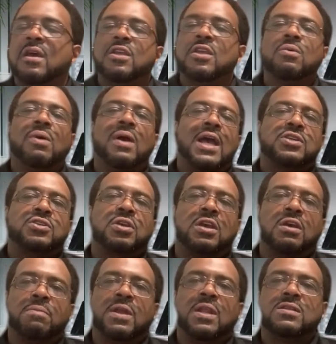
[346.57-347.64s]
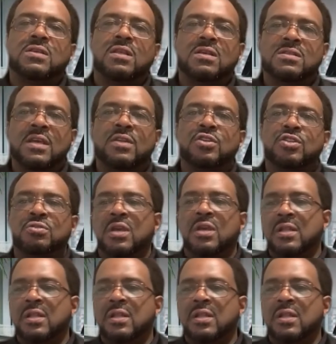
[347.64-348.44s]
you were actually committed to this industry,